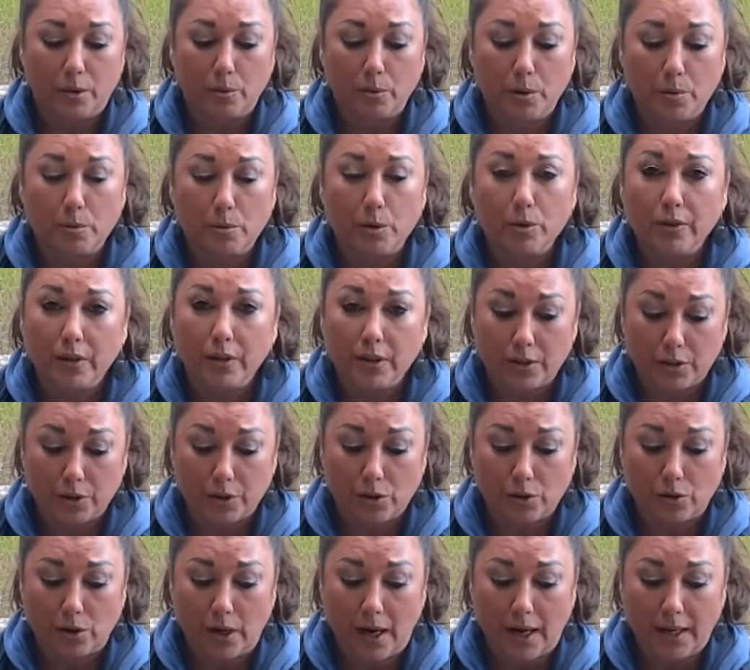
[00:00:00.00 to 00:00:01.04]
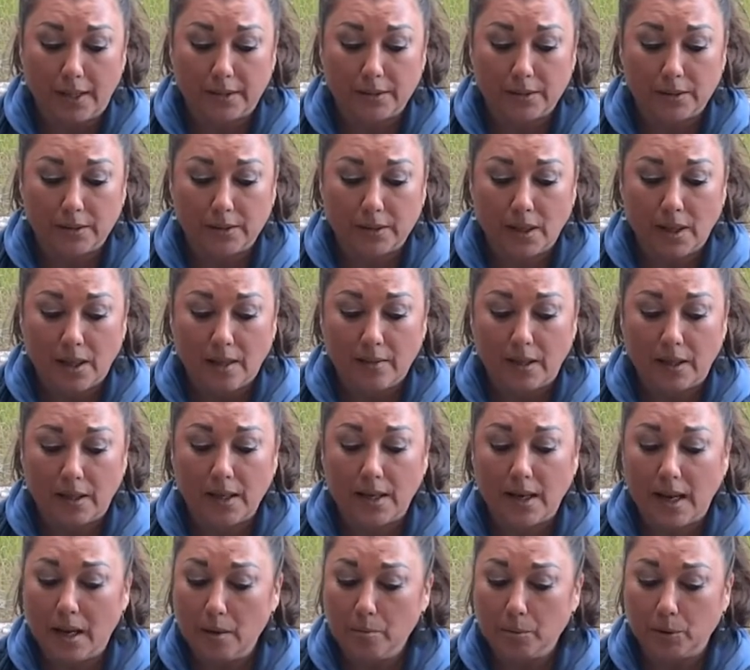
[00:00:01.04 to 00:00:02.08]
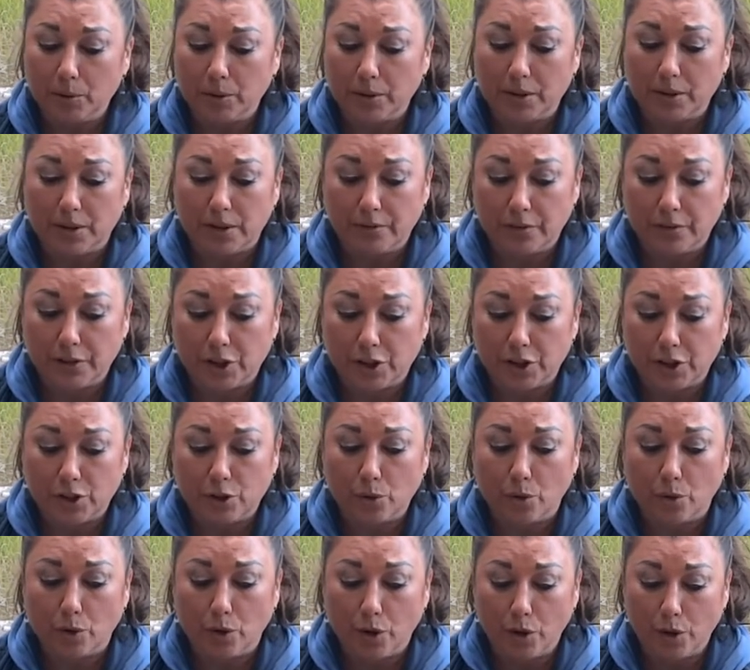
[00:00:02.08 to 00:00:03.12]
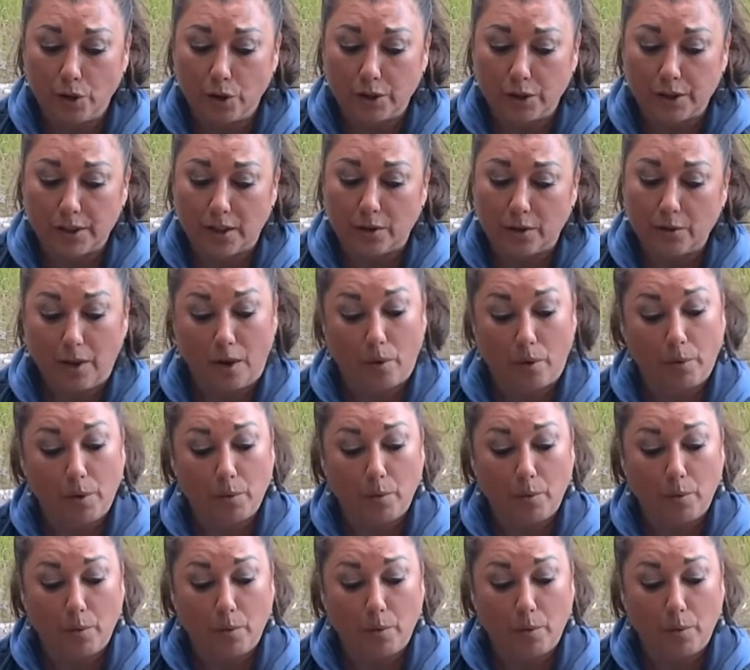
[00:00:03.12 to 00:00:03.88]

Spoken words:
removing the strands that enabled the division to occur so that we